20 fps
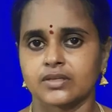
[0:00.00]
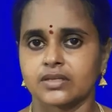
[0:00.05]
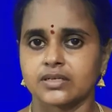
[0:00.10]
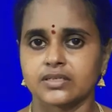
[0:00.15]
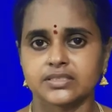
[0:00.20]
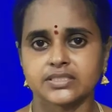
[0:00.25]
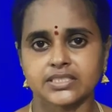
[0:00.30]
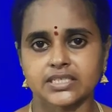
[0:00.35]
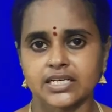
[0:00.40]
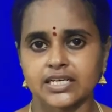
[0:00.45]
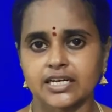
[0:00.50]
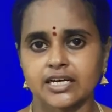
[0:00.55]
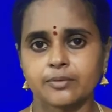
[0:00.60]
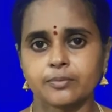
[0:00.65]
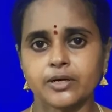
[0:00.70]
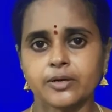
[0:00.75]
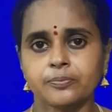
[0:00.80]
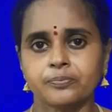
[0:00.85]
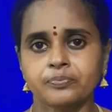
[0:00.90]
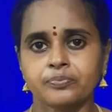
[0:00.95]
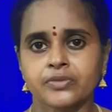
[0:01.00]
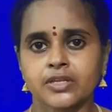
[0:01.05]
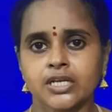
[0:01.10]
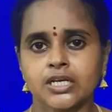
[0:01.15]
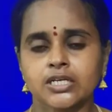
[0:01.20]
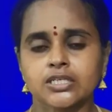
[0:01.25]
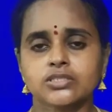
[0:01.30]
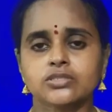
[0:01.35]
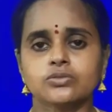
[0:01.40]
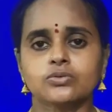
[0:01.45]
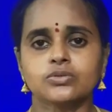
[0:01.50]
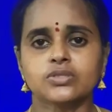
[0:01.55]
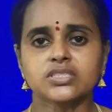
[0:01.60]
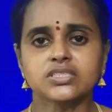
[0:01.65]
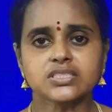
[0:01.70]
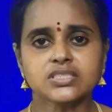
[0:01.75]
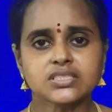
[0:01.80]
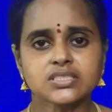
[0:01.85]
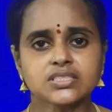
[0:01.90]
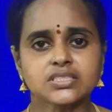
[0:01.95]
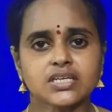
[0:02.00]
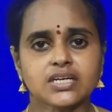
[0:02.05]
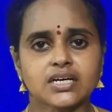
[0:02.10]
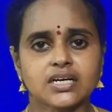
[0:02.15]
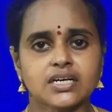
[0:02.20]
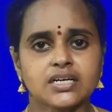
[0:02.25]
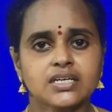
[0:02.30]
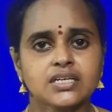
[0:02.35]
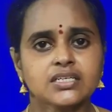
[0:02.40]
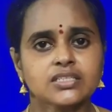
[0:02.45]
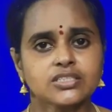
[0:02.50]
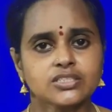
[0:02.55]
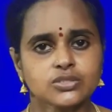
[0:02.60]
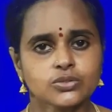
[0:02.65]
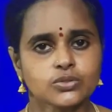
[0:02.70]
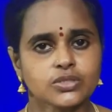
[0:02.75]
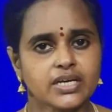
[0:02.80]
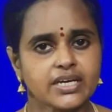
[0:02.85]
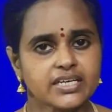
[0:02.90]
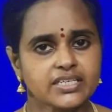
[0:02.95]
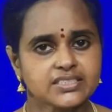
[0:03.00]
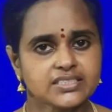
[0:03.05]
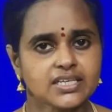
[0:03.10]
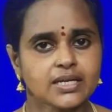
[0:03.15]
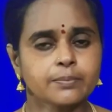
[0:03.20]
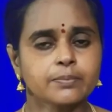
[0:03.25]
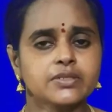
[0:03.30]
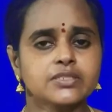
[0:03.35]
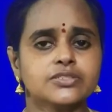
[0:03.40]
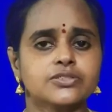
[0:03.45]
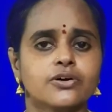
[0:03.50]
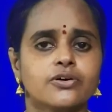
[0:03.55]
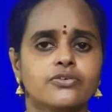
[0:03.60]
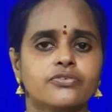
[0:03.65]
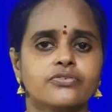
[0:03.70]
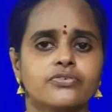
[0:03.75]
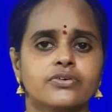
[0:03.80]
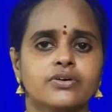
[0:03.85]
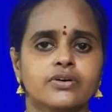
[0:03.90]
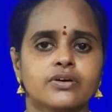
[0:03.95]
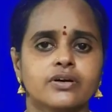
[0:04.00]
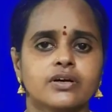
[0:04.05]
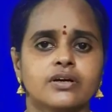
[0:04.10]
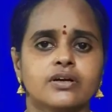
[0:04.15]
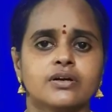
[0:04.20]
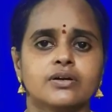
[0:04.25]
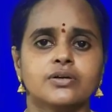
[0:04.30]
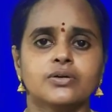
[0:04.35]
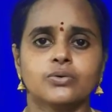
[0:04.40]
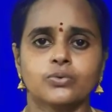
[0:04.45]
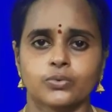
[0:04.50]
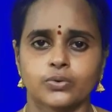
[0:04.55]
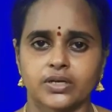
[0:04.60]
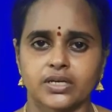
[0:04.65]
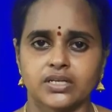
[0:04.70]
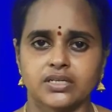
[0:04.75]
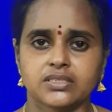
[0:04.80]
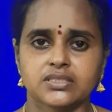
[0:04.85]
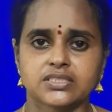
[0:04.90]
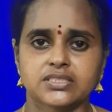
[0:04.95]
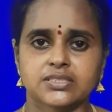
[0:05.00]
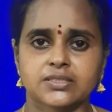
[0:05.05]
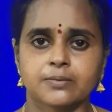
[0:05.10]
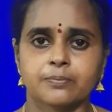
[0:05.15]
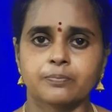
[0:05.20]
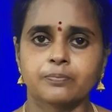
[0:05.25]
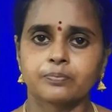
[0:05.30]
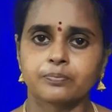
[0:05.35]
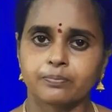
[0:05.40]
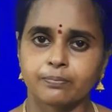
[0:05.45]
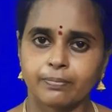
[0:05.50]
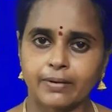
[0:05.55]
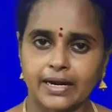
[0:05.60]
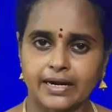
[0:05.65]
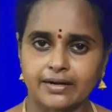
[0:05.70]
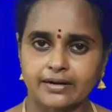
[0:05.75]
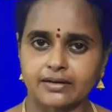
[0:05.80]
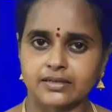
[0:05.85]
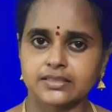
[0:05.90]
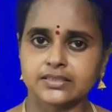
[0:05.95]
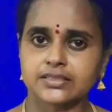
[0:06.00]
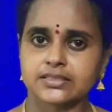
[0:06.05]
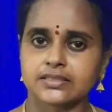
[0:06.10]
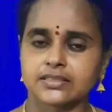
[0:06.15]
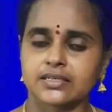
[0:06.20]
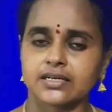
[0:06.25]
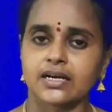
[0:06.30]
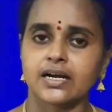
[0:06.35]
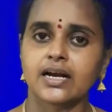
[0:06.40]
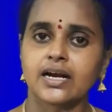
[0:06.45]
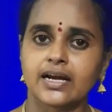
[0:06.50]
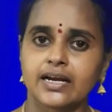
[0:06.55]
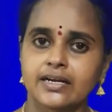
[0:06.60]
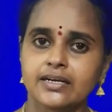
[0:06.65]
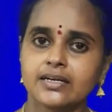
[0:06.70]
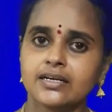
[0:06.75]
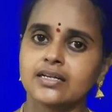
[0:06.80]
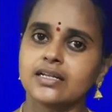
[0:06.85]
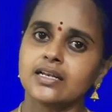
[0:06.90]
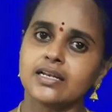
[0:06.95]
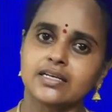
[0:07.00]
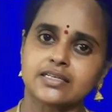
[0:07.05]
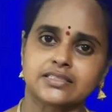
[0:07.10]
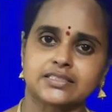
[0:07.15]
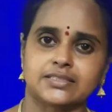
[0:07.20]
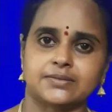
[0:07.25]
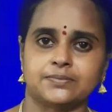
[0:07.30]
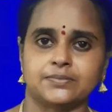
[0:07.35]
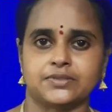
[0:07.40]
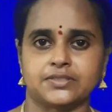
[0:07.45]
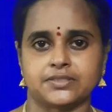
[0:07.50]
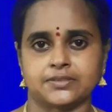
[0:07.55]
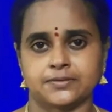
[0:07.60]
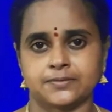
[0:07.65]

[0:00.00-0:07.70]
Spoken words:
Is it clear now? So these are the examples of tokens, patterns and lexemes.